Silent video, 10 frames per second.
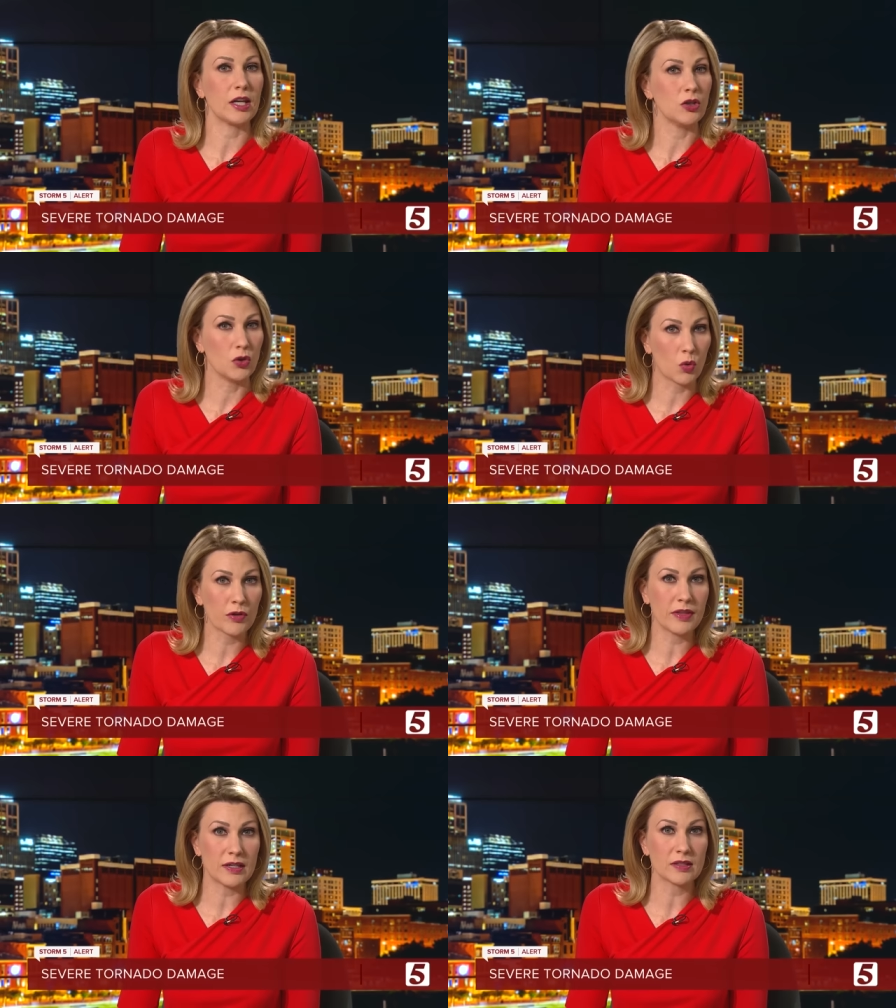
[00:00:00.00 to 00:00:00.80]
at
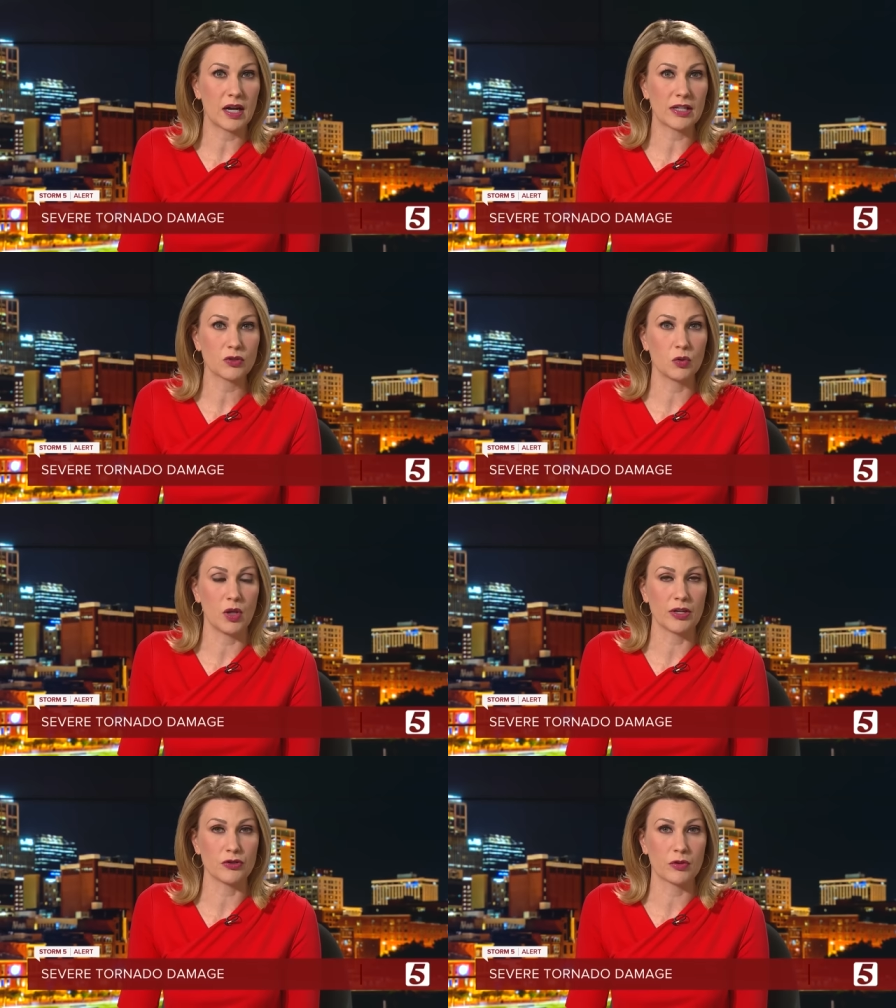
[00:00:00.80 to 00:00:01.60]
Northeast High School
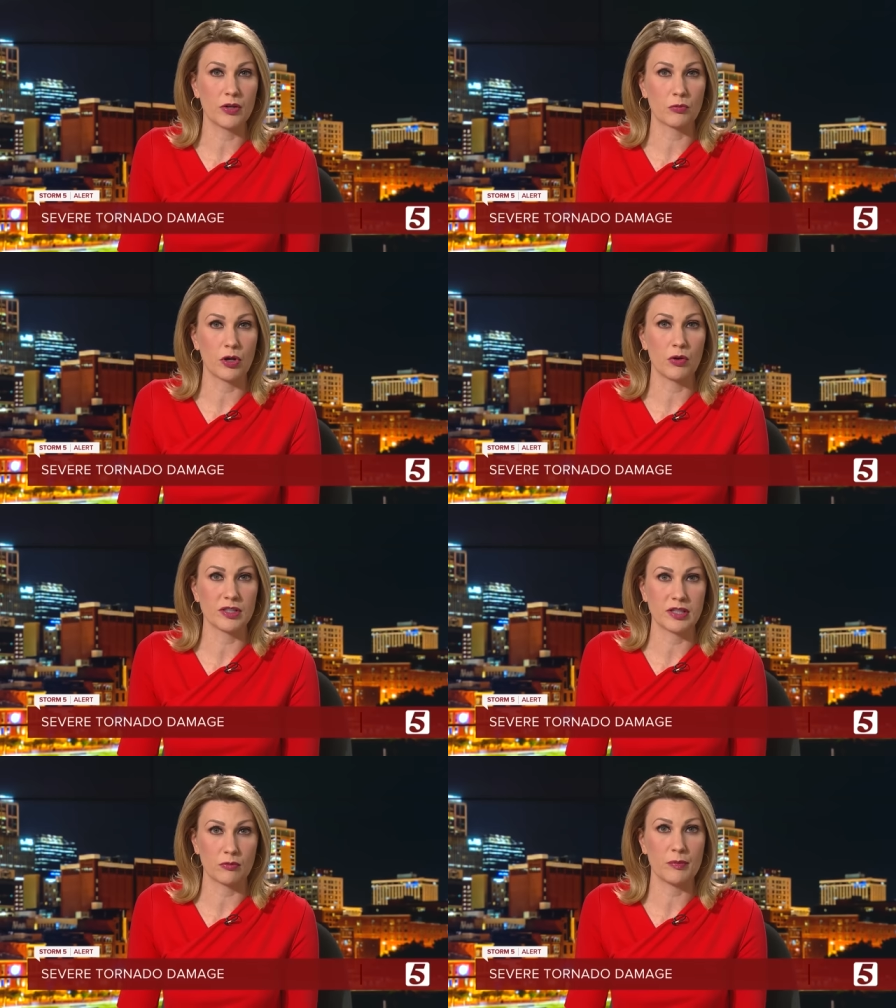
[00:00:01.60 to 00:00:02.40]
on Trenton Road,
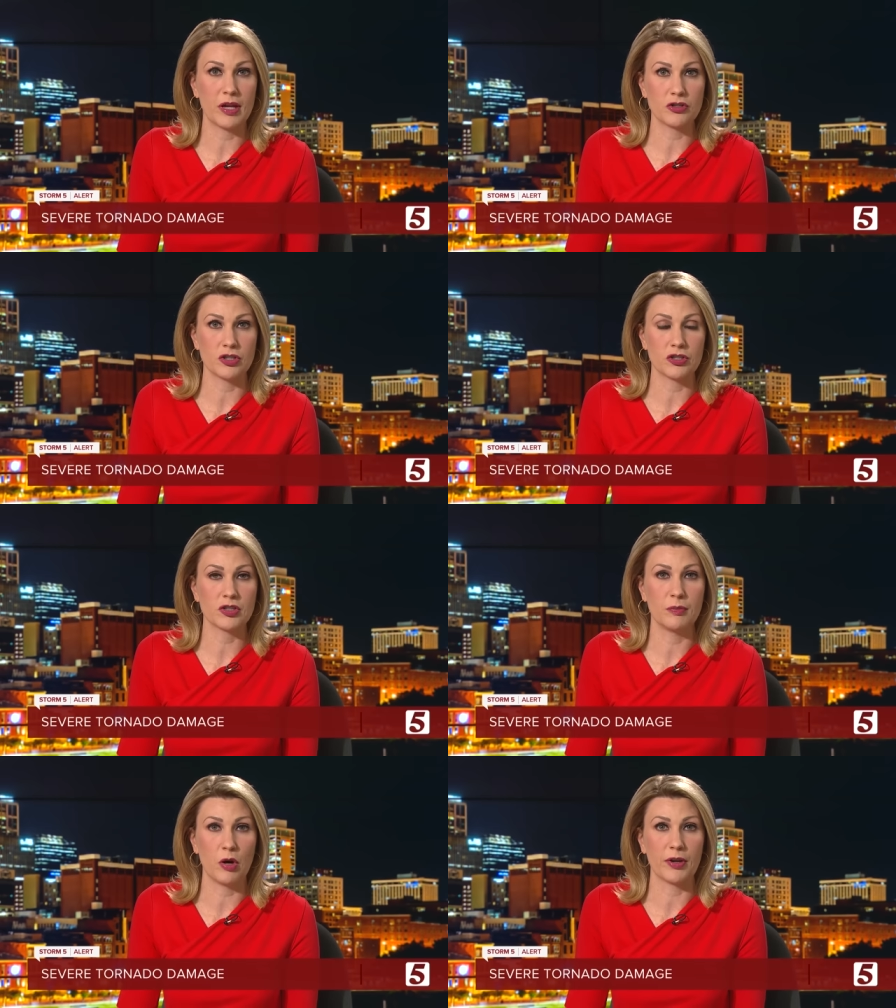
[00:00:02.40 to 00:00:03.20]
as Henry mentioned
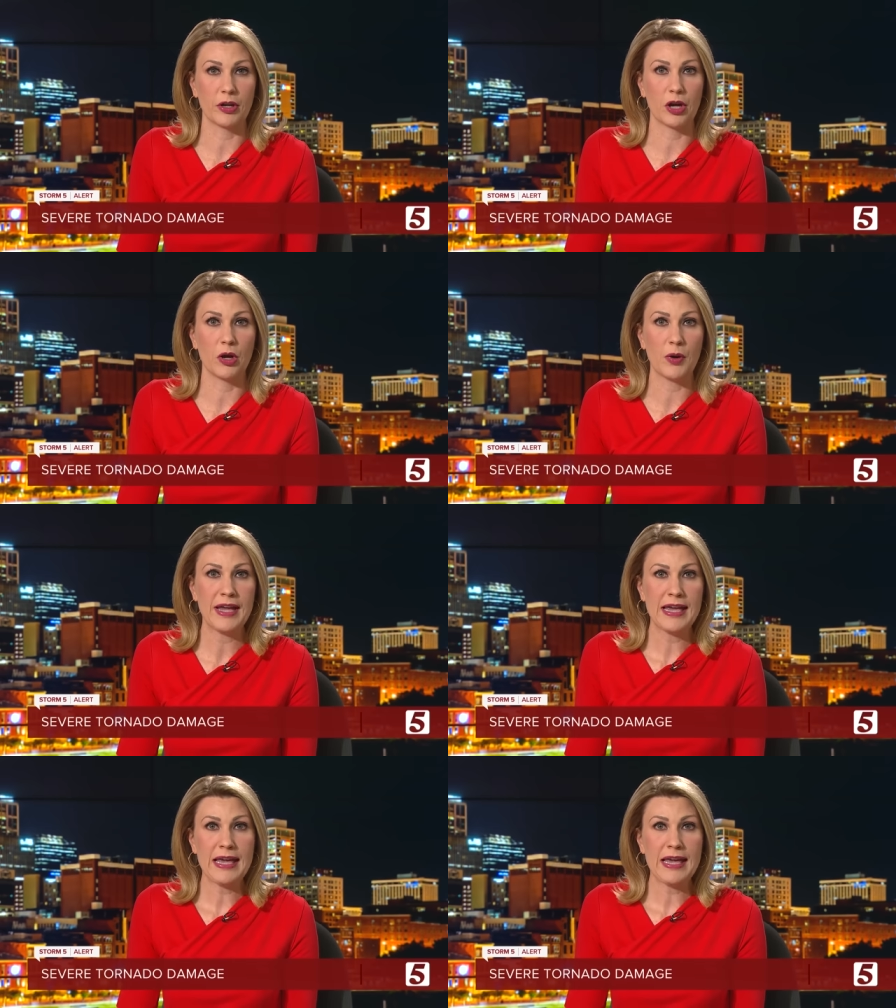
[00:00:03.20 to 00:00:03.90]
just a moment ago.